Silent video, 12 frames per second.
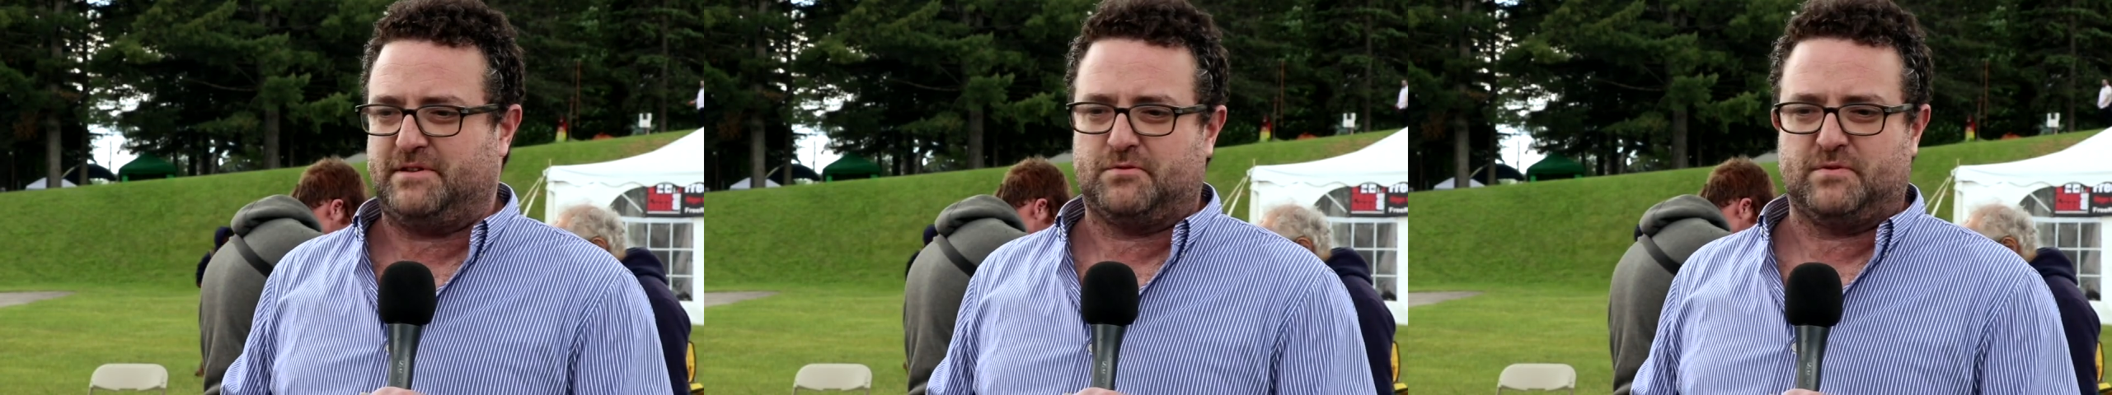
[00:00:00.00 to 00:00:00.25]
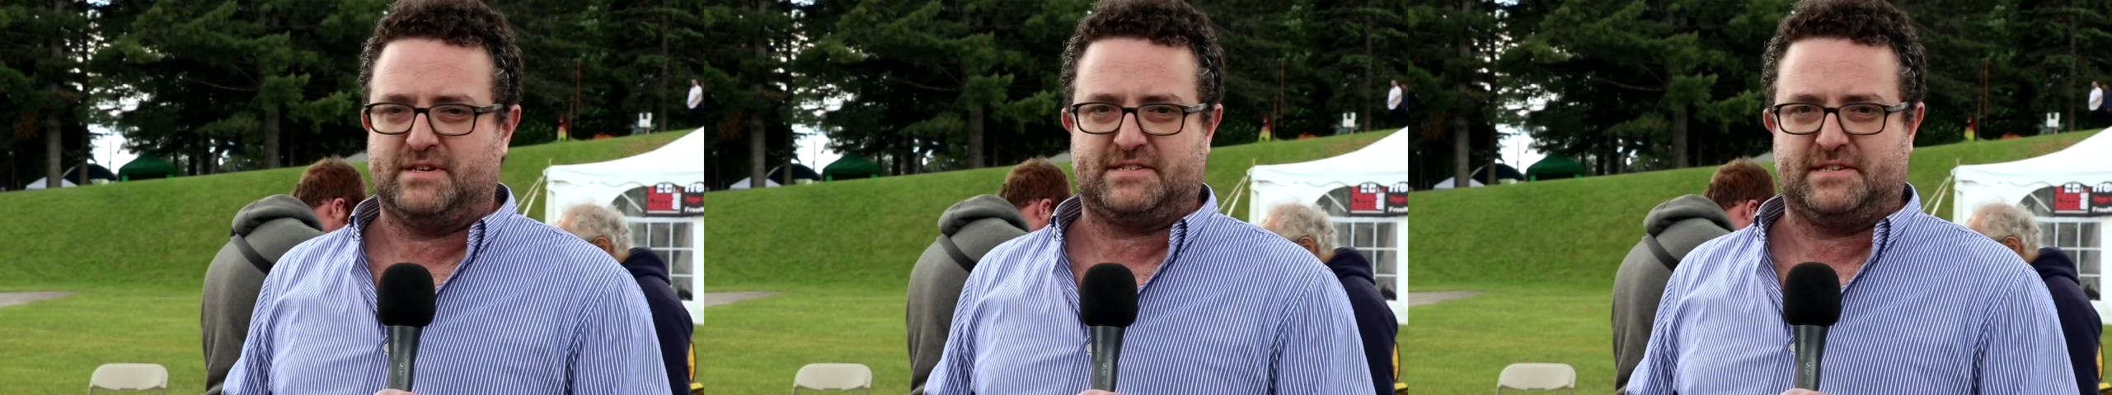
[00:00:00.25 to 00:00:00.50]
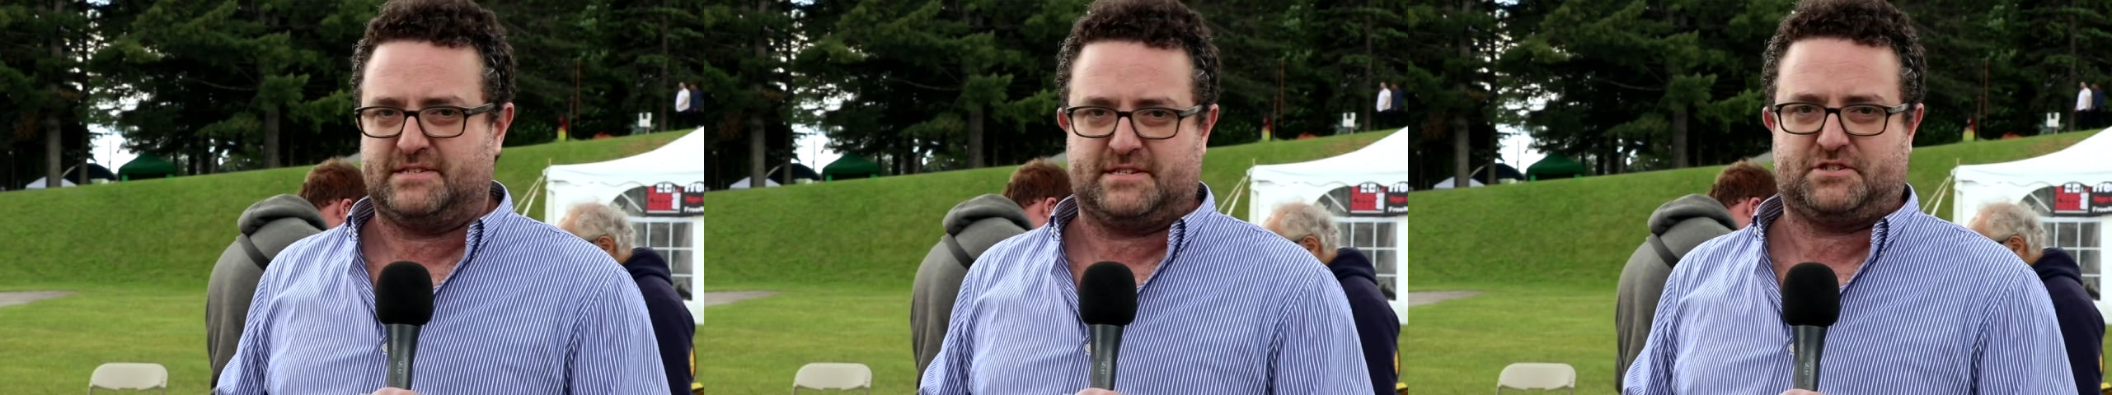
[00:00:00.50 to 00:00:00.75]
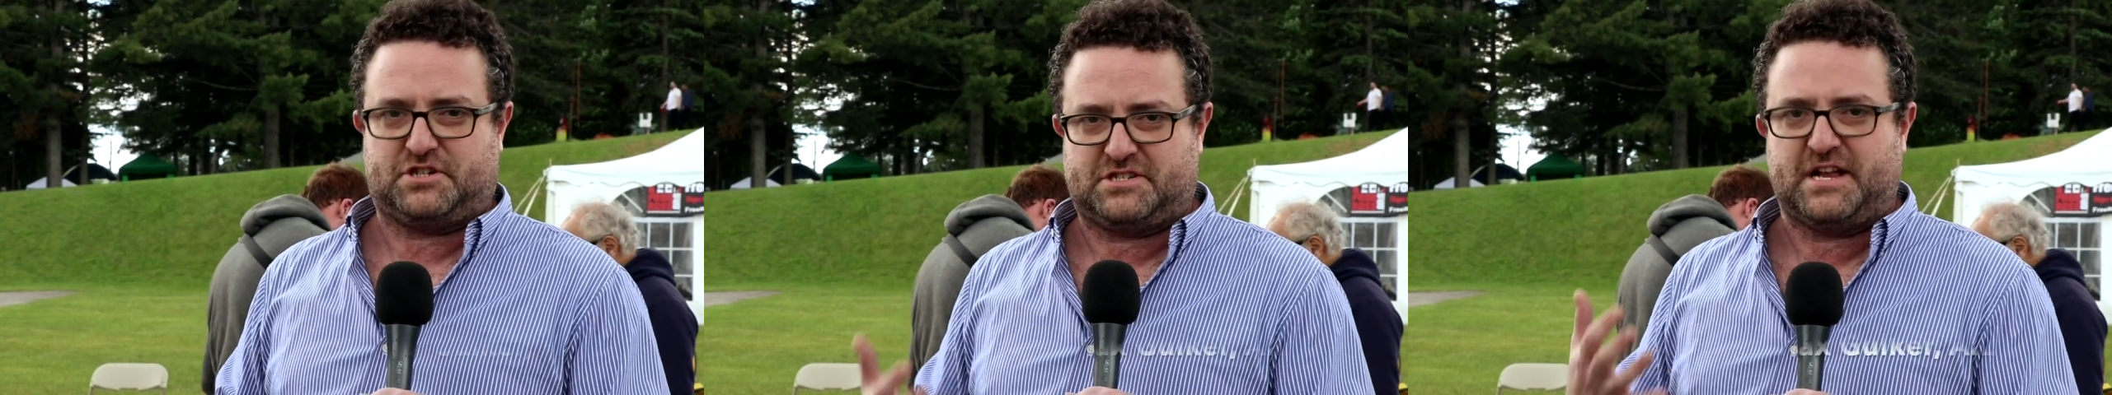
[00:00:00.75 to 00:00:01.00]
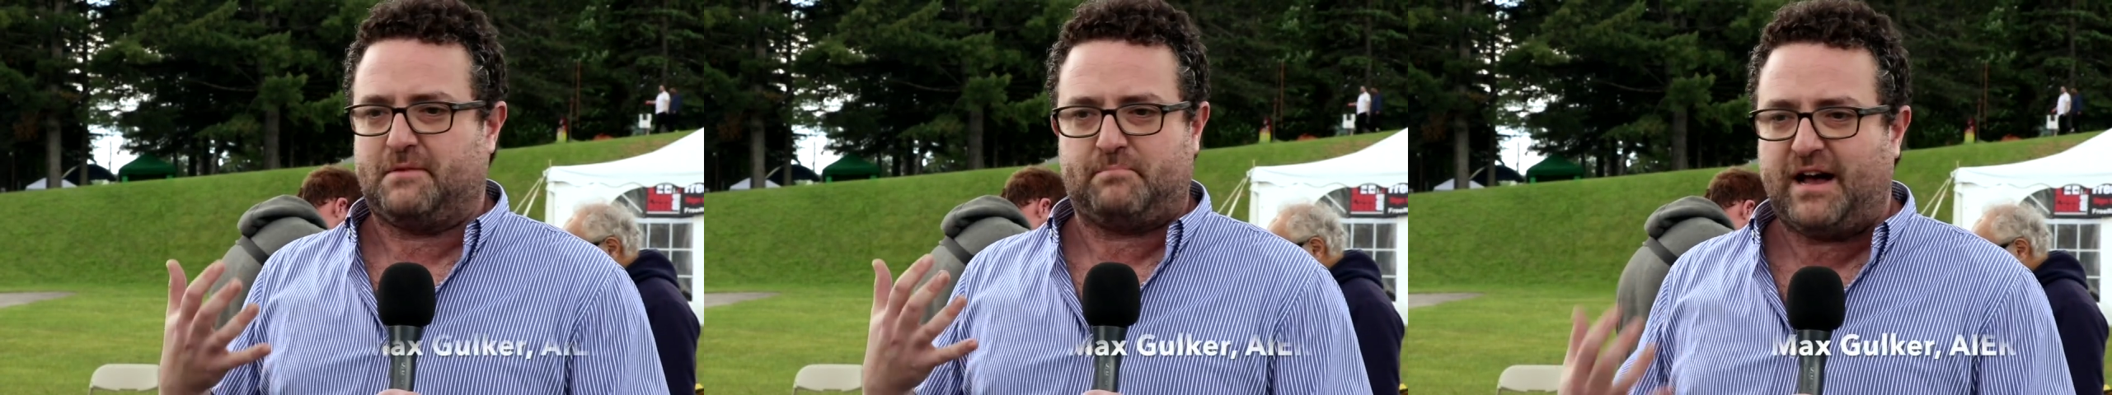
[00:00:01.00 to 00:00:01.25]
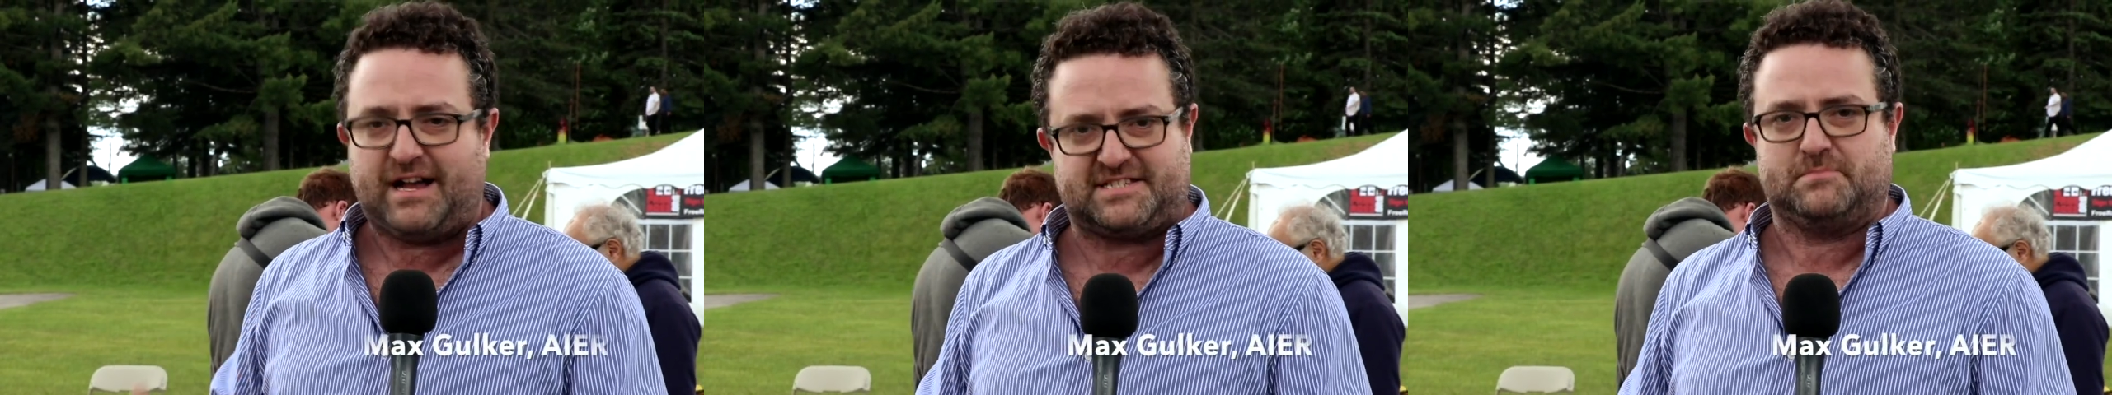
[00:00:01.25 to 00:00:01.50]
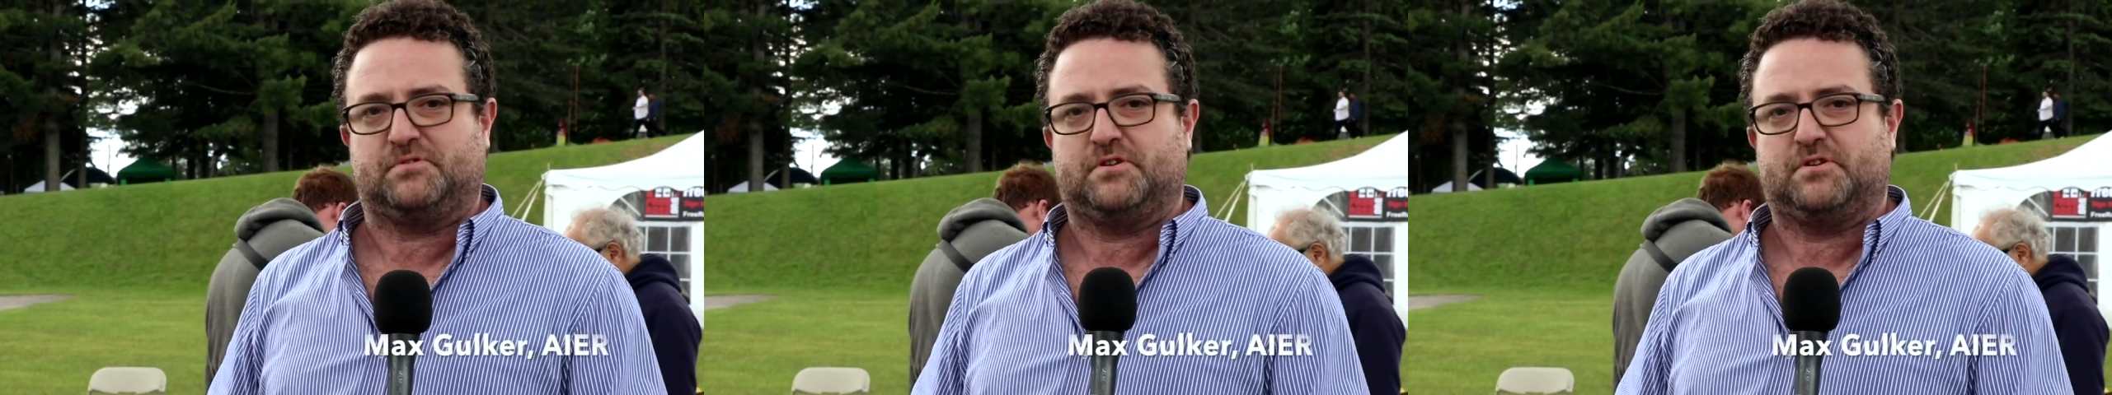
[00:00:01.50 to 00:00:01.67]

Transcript: the reason is it's just not possible